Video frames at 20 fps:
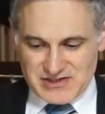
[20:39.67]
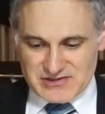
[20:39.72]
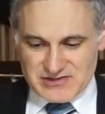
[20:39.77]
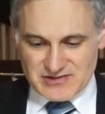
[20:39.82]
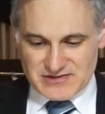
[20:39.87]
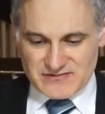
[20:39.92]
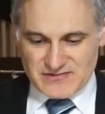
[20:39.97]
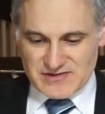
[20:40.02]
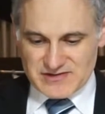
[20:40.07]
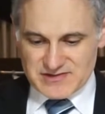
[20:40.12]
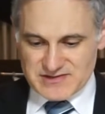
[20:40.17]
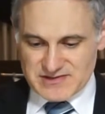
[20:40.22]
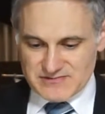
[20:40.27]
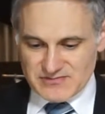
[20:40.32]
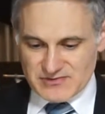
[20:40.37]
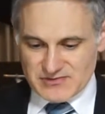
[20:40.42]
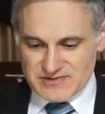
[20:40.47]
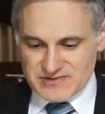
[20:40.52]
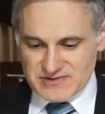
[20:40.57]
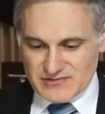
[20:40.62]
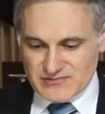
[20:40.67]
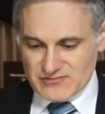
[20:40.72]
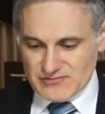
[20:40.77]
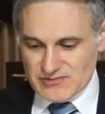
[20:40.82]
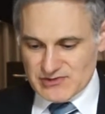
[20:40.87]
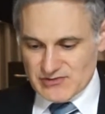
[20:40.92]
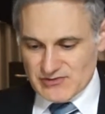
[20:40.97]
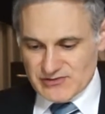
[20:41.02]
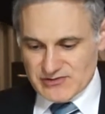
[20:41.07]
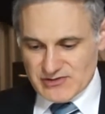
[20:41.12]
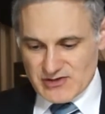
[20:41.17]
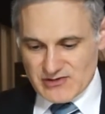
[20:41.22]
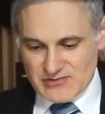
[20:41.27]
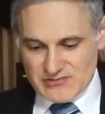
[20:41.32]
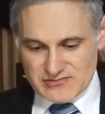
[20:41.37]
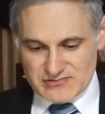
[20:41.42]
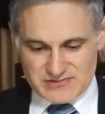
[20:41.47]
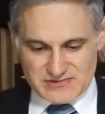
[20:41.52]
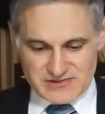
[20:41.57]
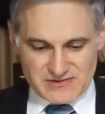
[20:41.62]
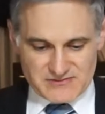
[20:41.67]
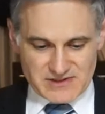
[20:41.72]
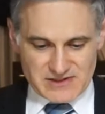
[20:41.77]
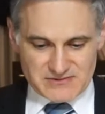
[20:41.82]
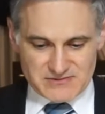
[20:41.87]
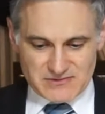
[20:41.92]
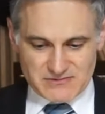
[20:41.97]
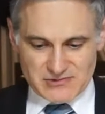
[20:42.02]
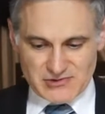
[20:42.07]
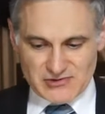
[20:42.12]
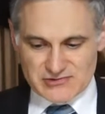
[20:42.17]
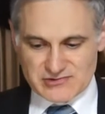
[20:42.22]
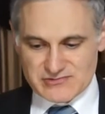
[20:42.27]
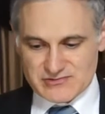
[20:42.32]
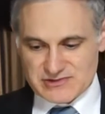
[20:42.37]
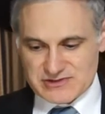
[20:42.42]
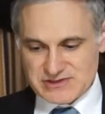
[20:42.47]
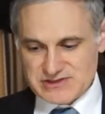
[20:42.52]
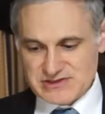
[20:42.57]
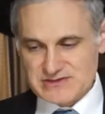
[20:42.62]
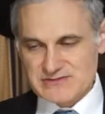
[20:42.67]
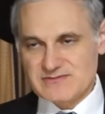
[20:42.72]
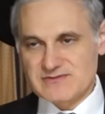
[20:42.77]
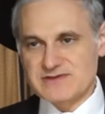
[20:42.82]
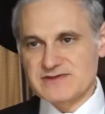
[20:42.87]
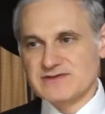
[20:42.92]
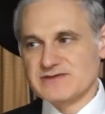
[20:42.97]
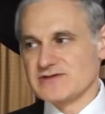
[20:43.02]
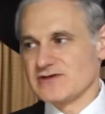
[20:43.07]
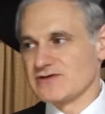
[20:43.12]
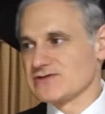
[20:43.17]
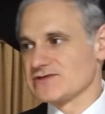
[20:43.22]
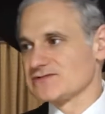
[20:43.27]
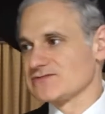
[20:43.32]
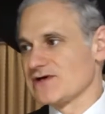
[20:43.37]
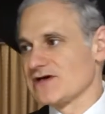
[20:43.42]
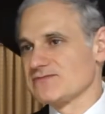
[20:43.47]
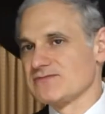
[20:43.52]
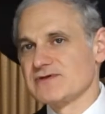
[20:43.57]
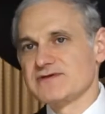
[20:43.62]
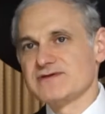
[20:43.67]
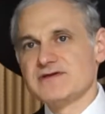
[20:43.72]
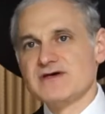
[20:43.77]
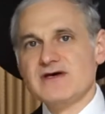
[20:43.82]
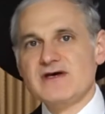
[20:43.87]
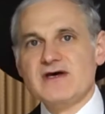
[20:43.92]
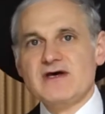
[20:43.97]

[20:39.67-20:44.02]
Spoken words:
So it's very simple. So we all know that many people go to Rosh Yeshivas and they go to Rebbes